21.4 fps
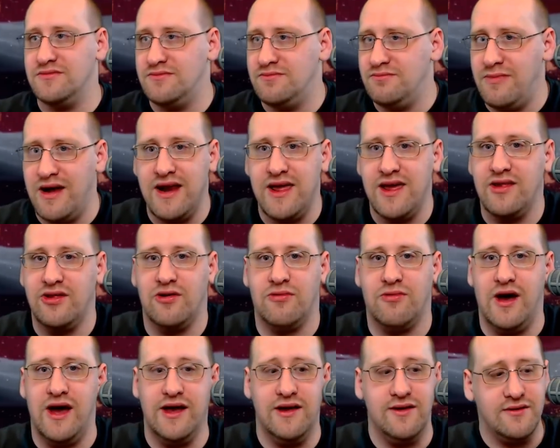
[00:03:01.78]
many in the
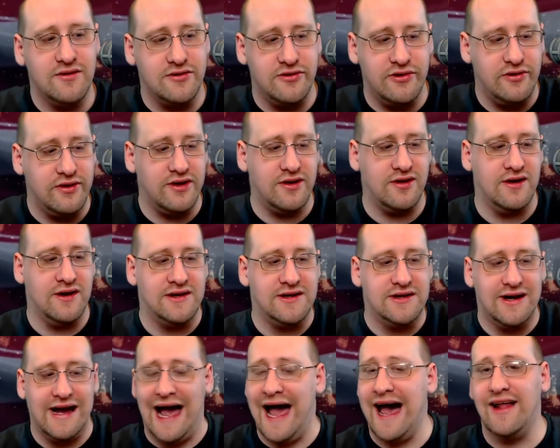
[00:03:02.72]
right, including
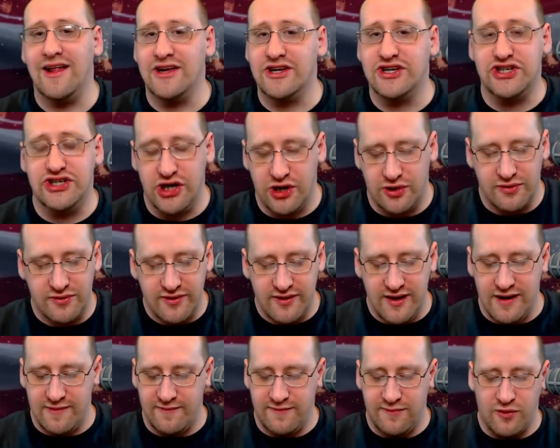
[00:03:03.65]
Alex Jones,
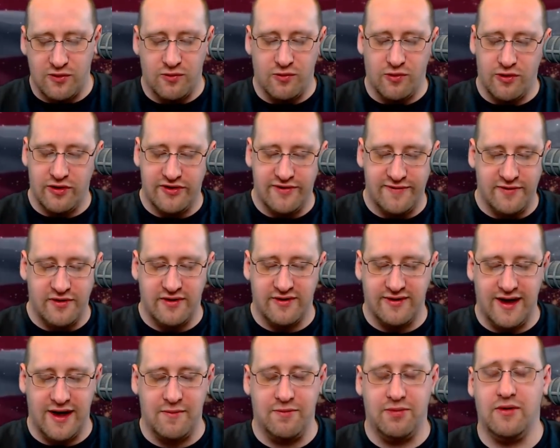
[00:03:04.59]
Infowars, for
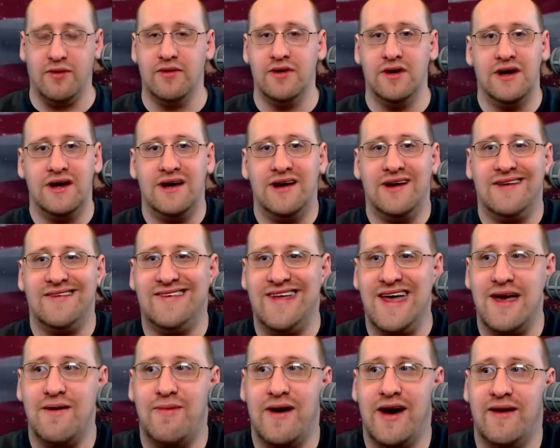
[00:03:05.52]
example,
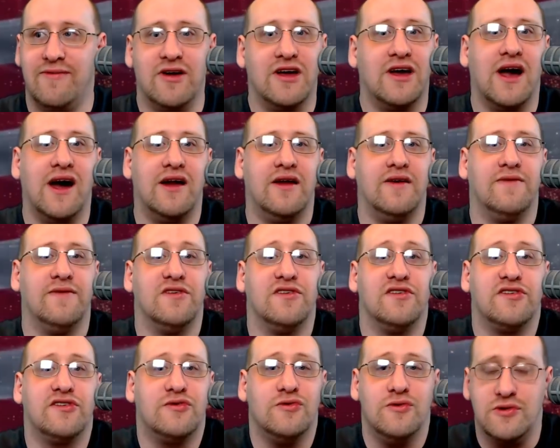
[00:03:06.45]
say about every kind of
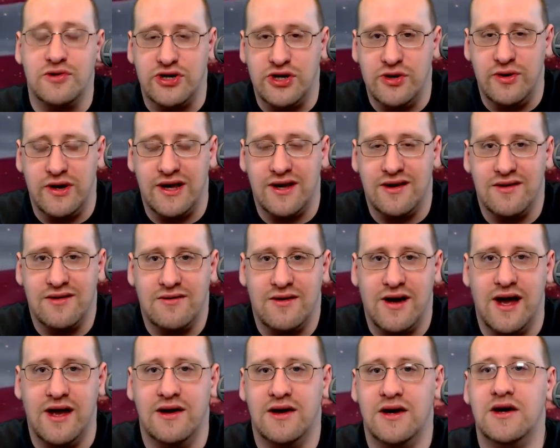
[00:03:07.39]
school shooting,
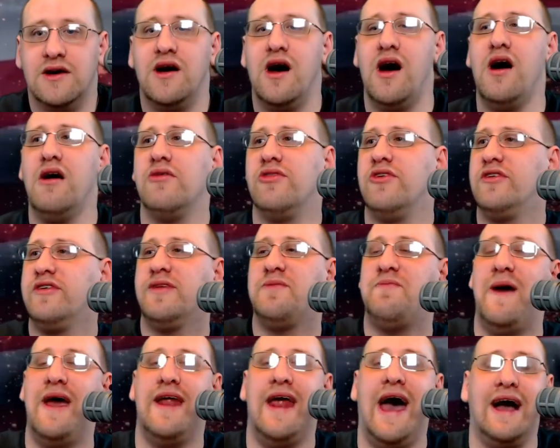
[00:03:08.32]
right? Oh, they're
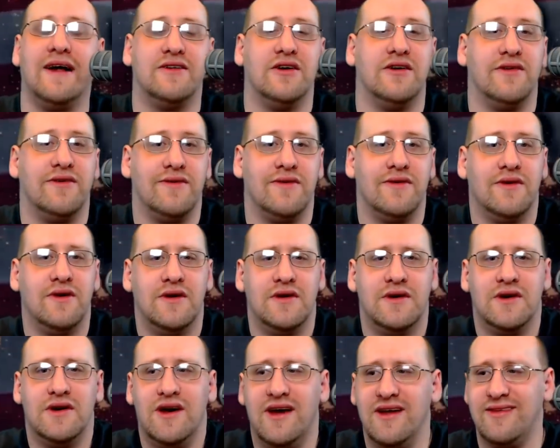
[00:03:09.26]
just paid actors.
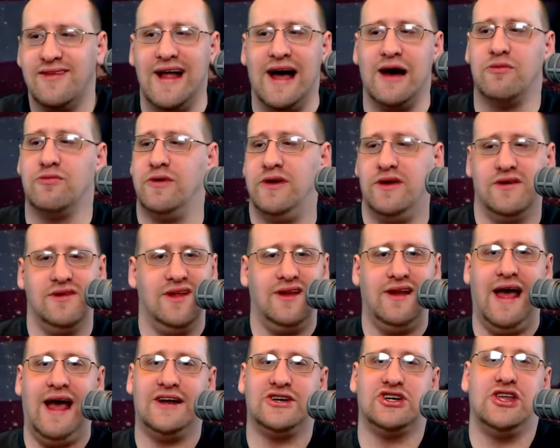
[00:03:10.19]
It's not real. It
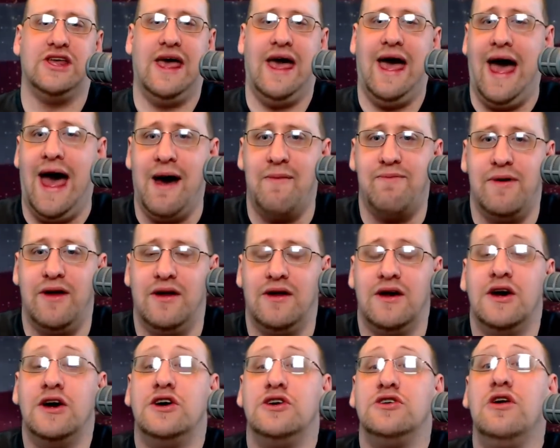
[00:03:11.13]
didn't actually happen.
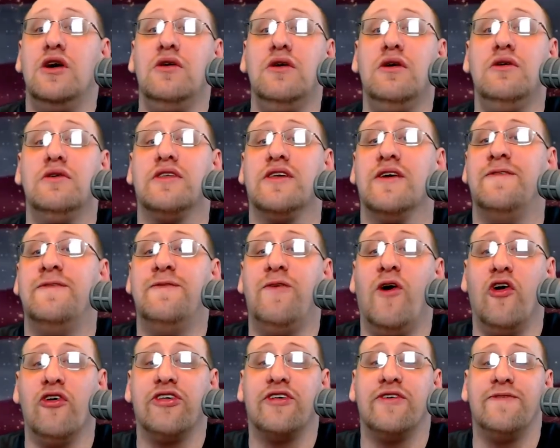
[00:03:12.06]
No, no, it's a
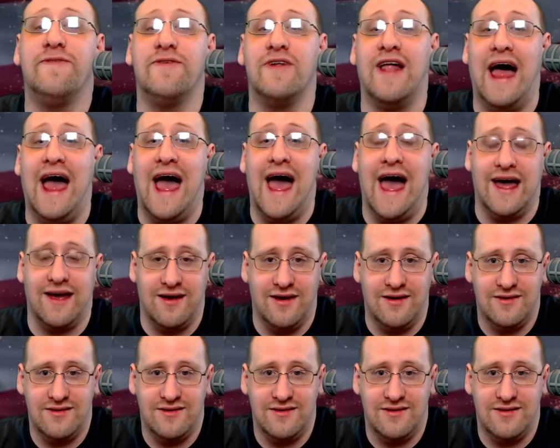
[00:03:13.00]
false flag.